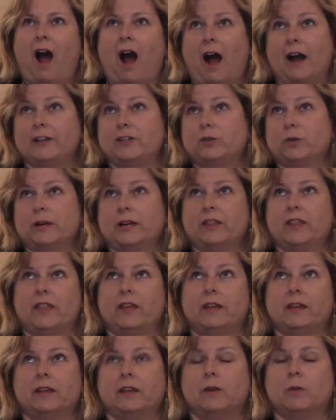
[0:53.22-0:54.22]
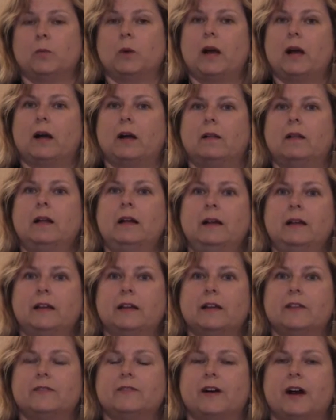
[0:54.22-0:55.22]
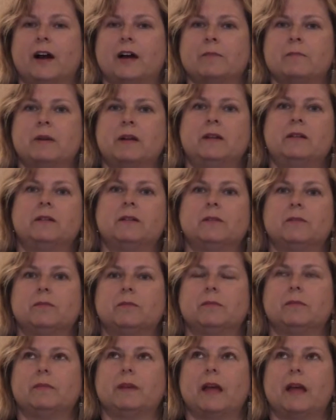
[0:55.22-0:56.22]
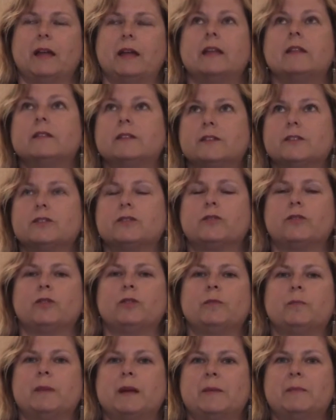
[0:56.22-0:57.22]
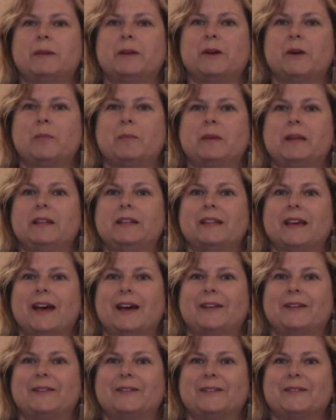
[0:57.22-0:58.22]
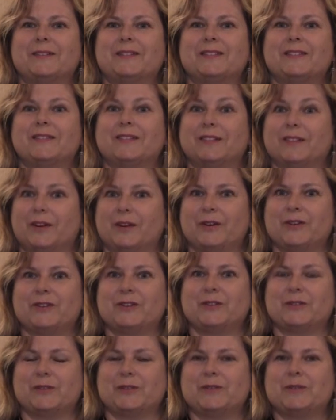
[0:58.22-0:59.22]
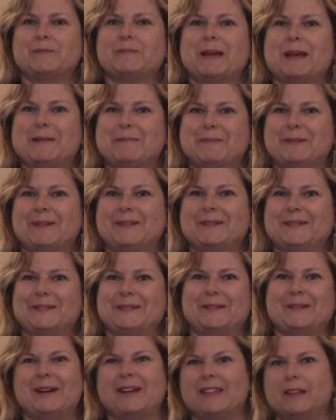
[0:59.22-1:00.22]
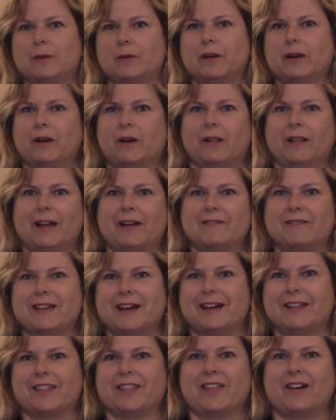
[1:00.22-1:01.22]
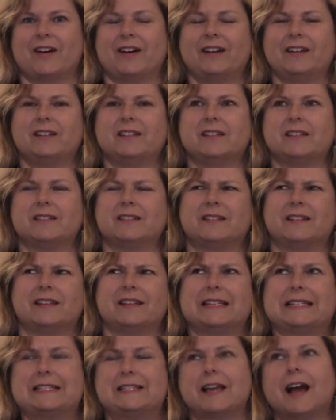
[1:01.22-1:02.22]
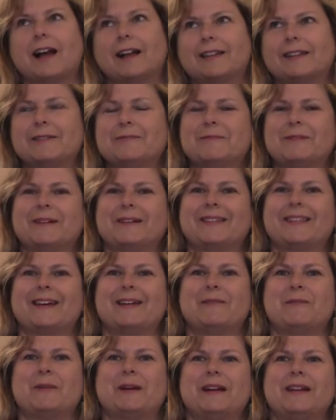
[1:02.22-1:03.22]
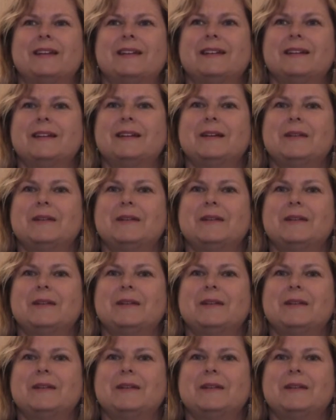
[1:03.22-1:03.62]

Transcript: I joined thinking, well, if I'm in this group, maybe I'll meet the editors of the larger newspapers. You know, I think we all have that thought. It doesn't exactly work that way.